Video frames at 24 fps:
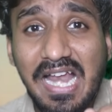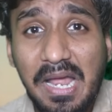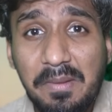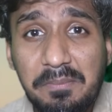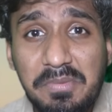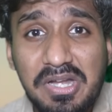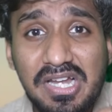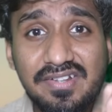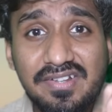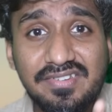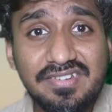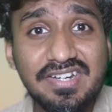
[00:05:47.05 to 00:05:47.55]

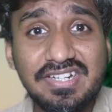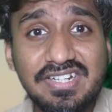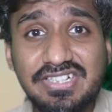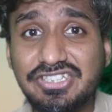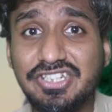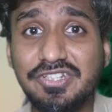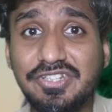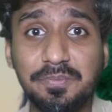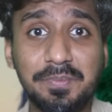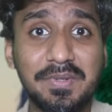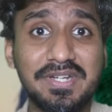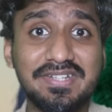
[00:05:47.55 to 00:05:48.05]
lamellar
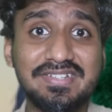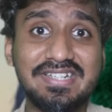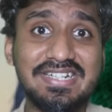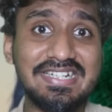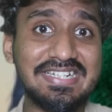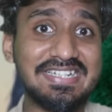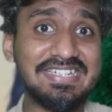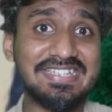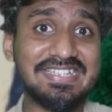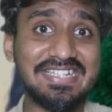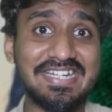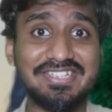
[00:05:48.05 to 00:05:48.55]
structures
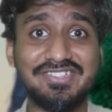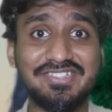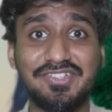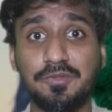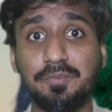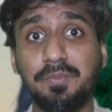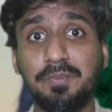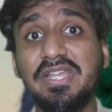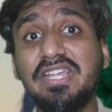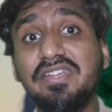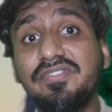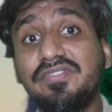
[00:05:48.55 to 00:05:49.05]
present inside
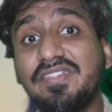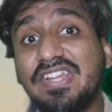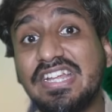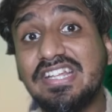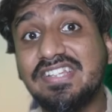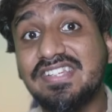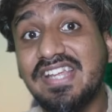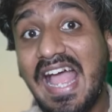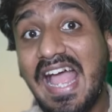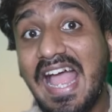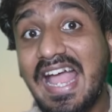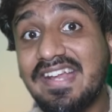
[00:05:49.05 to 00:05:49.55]
this beak
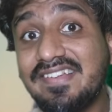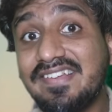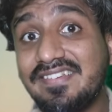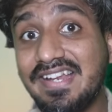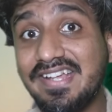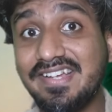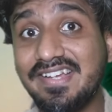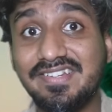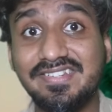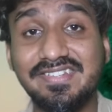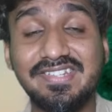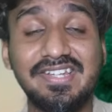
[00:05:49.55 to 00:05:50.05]
which acts
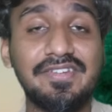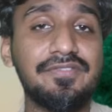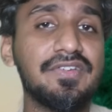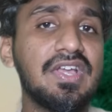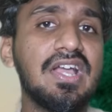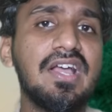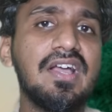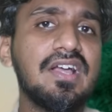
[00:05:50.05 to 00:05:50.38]
like a sieve.